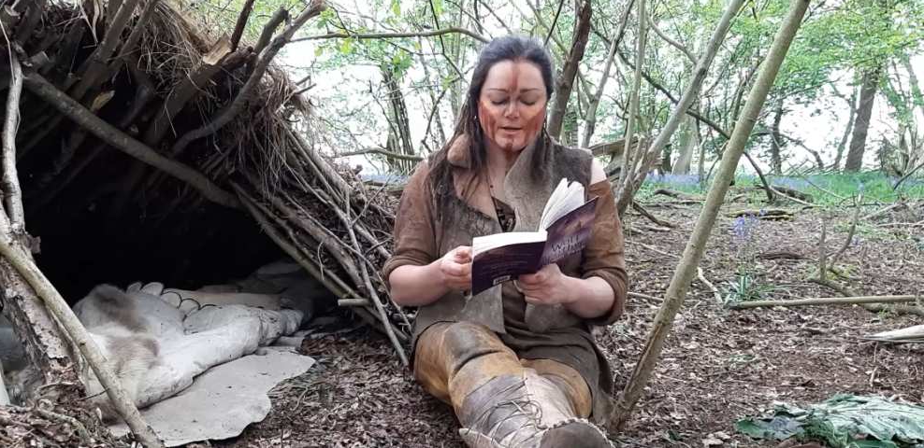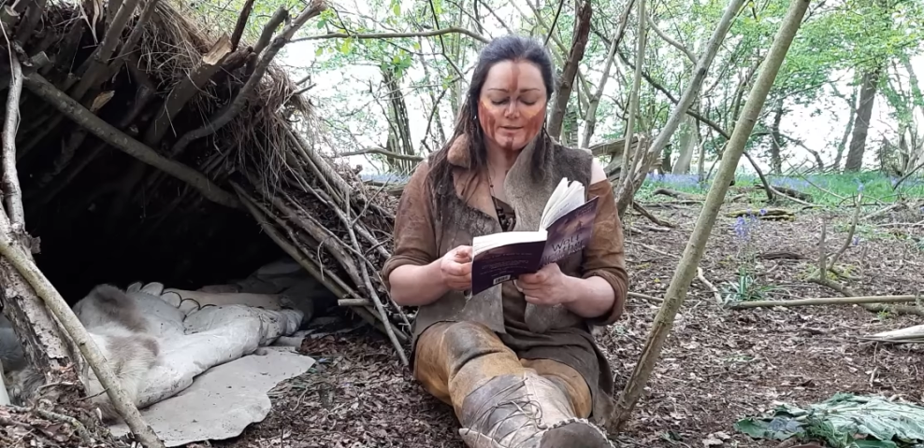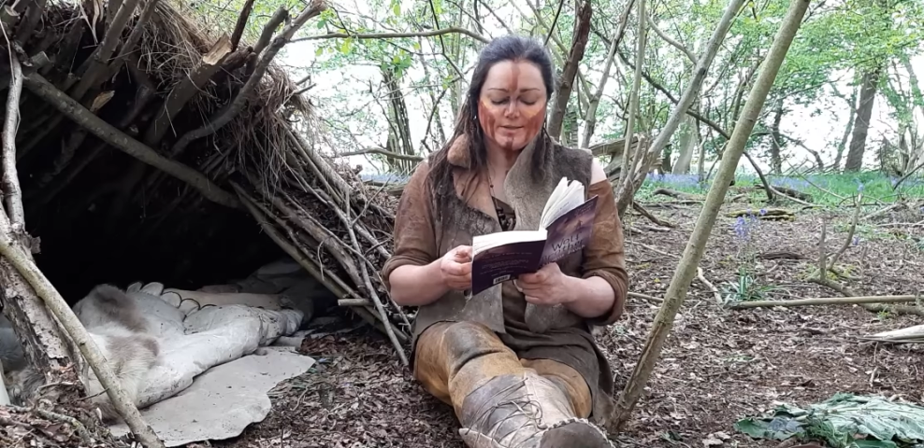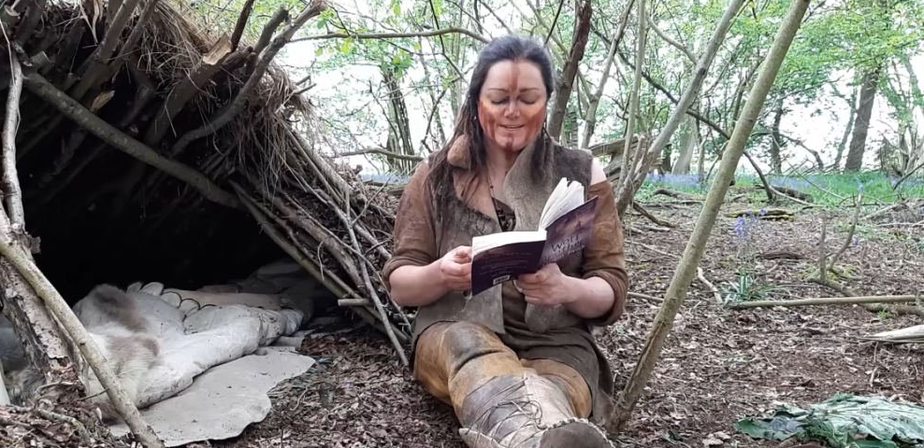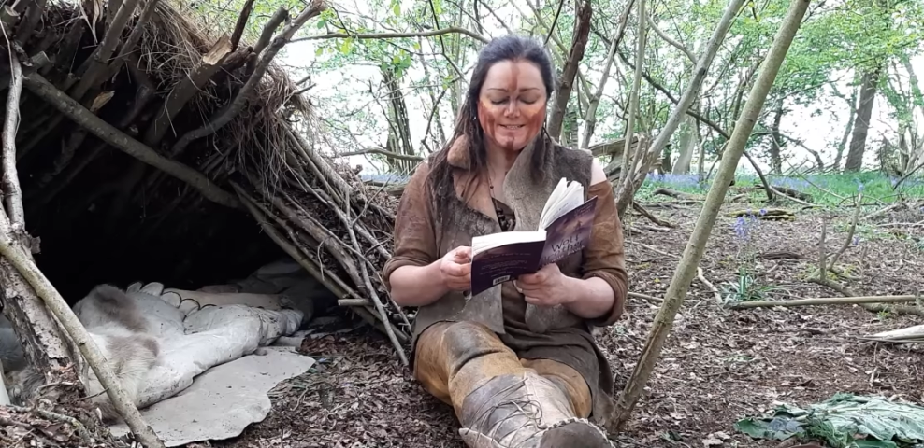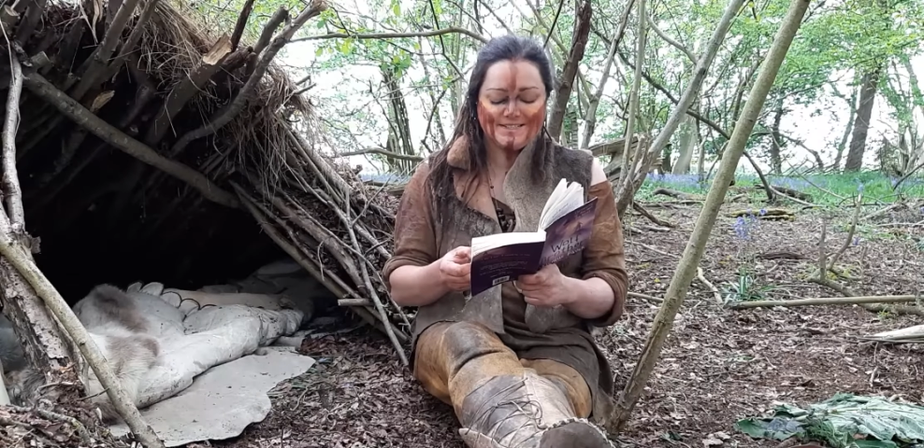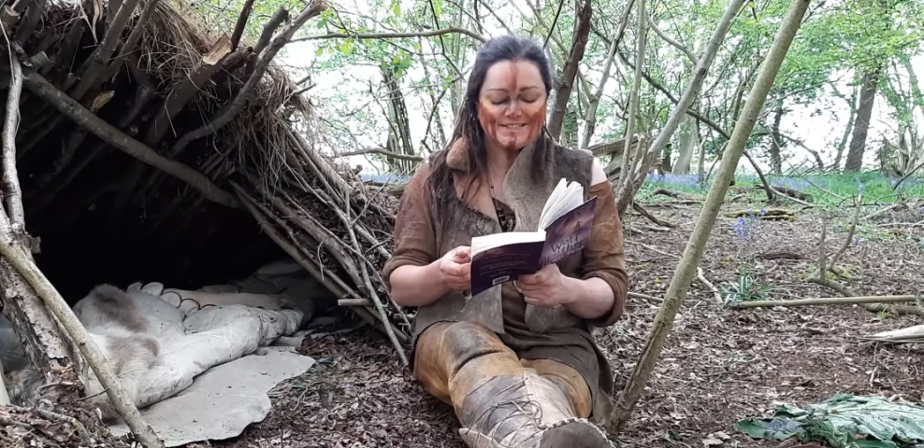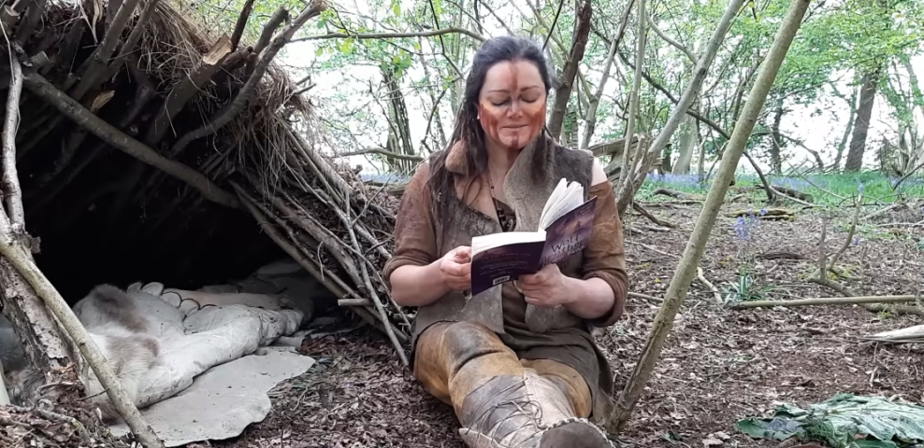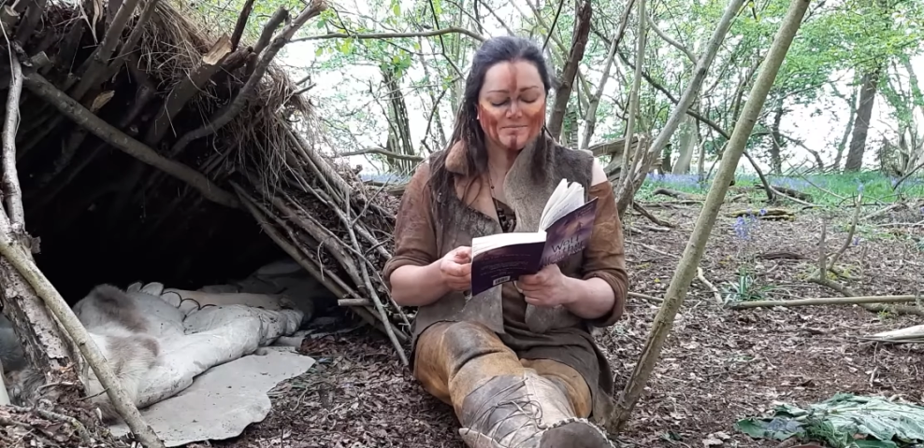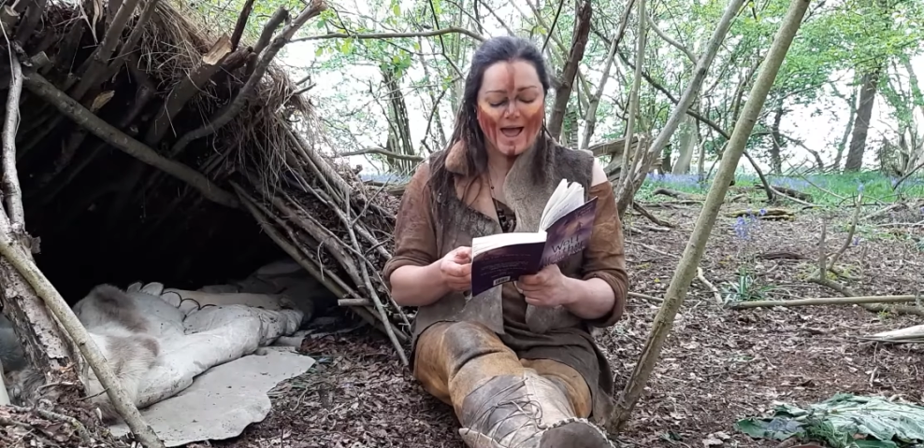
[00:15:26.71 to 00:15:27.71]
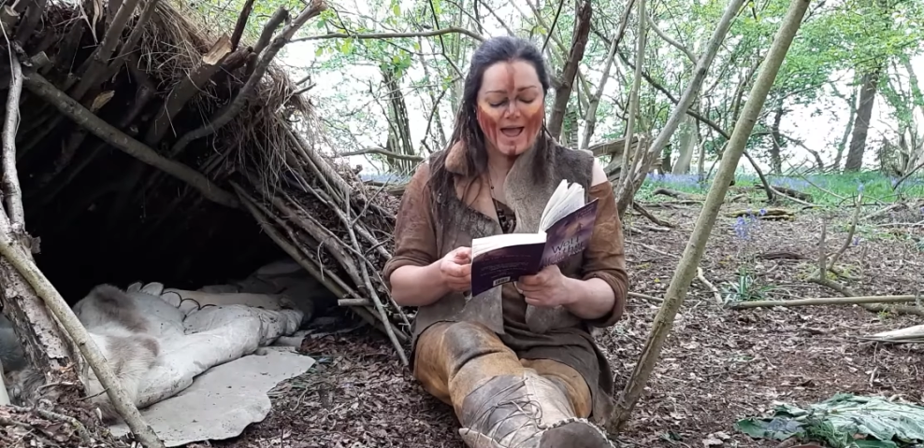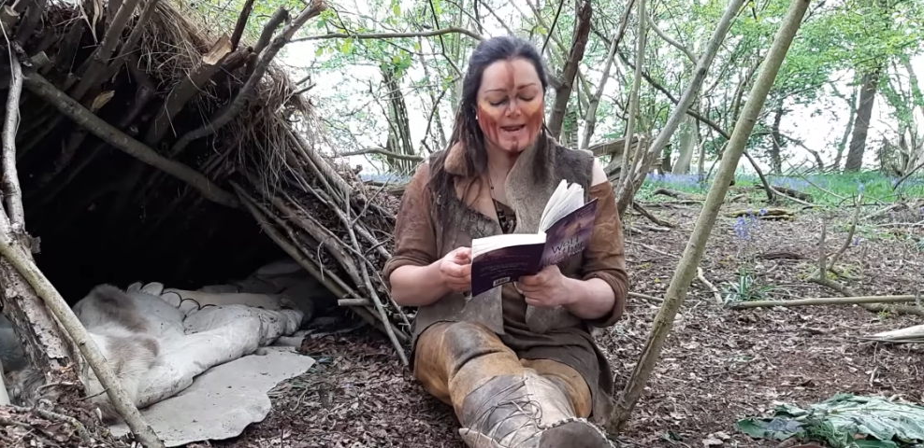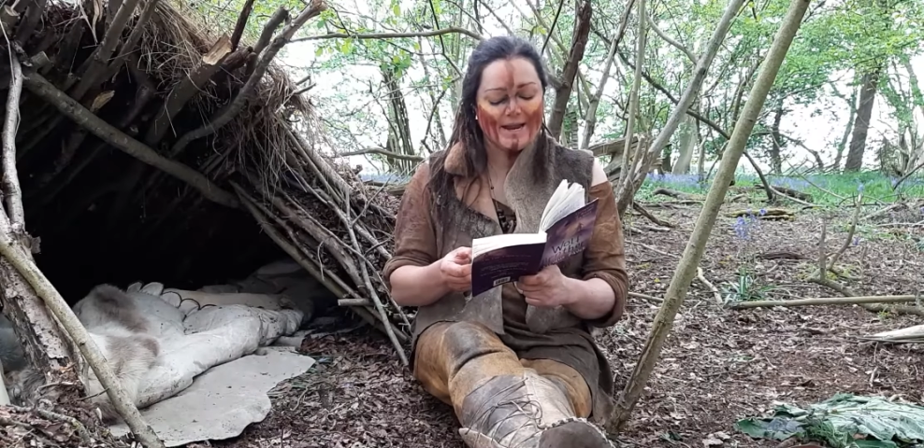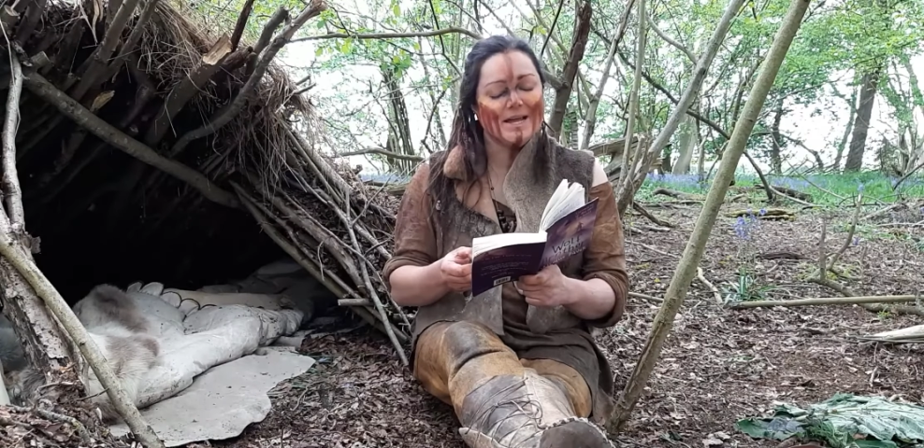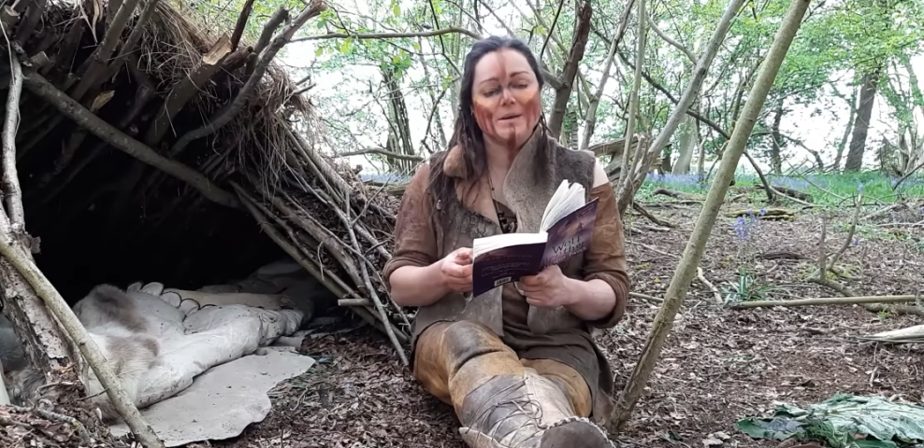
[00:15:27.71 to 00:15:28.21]
To his
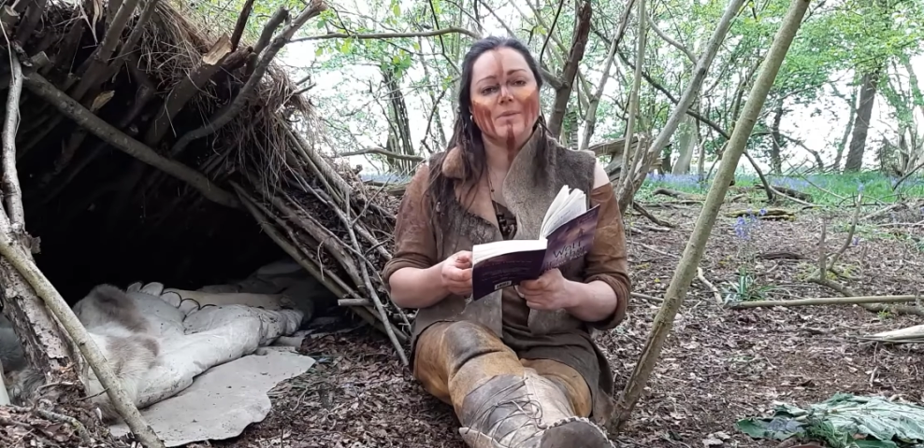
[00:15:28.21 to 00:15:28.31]
dismay, it